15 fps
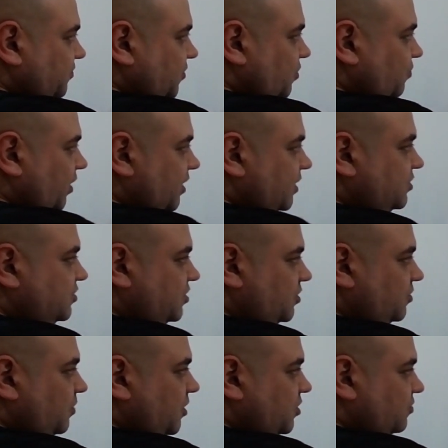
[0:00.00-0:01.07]
run into
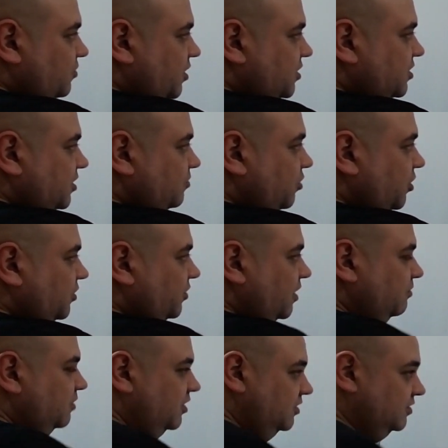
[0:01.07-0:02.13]
when you're writing
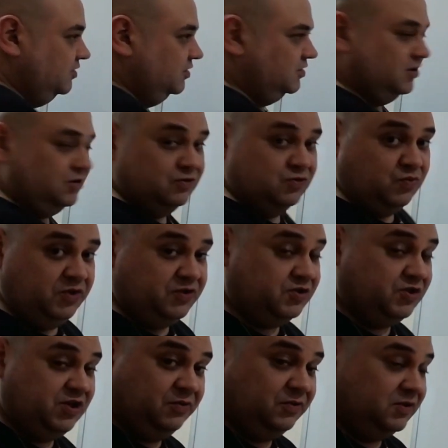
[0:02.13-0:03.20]
program code that deals with
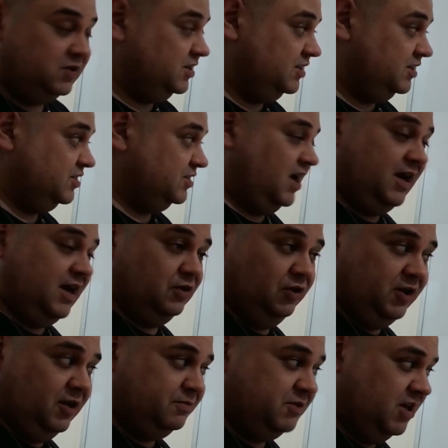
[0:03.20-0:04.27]
sequences and
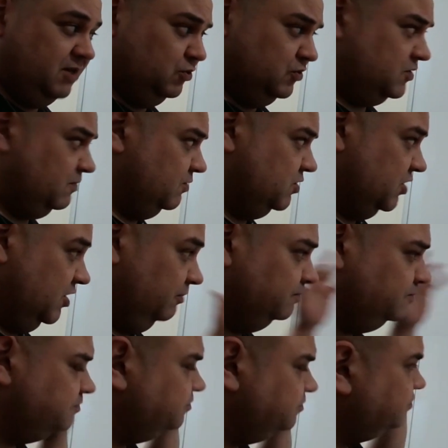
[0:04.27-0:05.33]
lookup tables. So
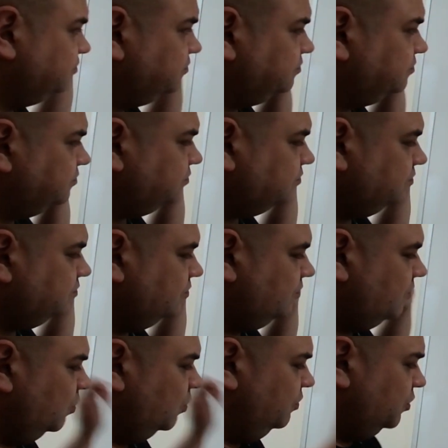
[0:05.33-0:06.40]

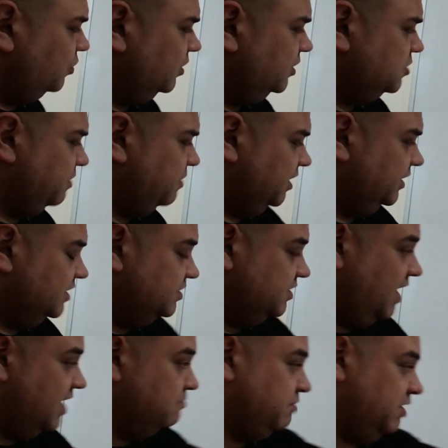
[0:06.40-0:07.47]
we've got all these buckets,
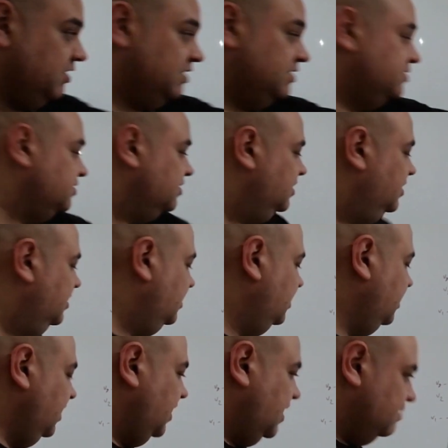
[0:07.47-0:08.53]
n
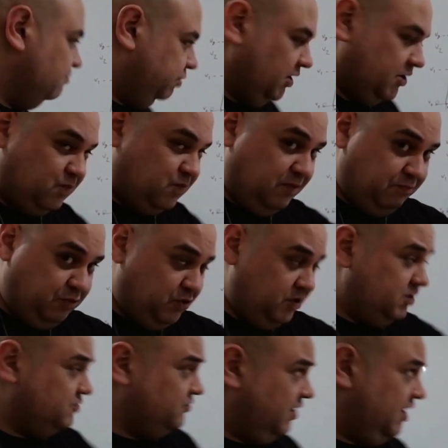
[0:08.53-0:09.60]
plus 1
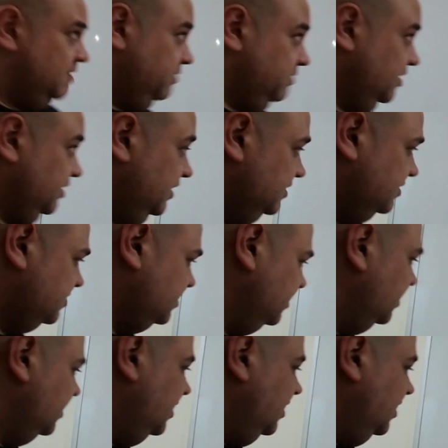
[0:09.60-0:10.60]
points for n buckets.